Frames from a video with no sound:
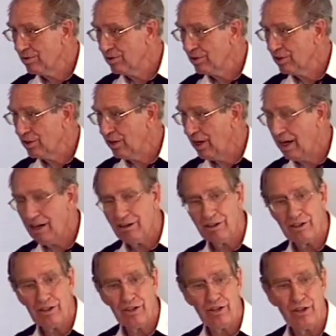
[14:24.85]
So, how
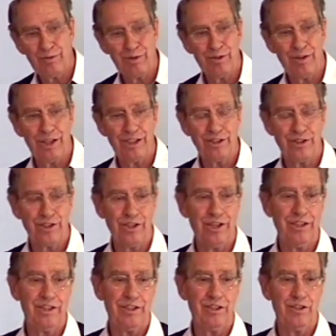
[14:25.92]
did the human race
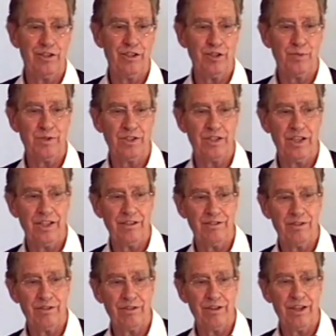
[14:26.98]
get the dispensation
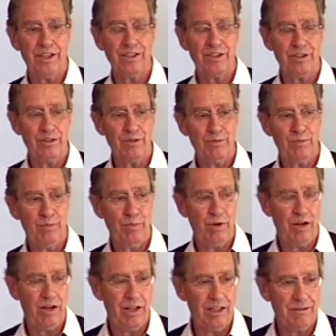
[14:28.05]
of grace? Paul.